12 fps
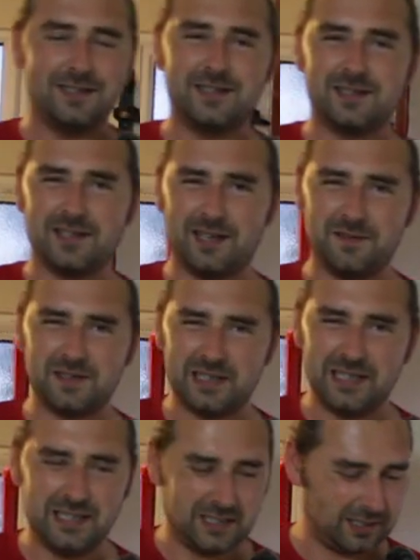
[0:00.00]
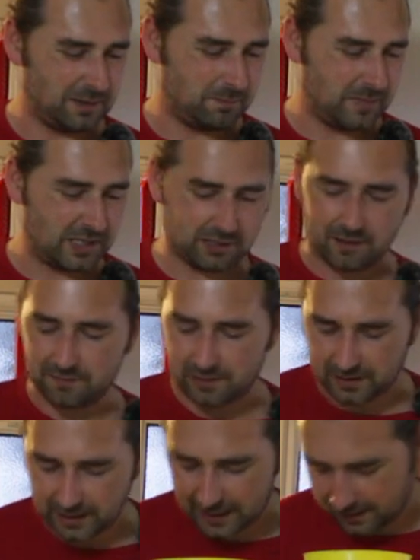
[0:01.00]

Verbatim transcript: Saves needing to measure everything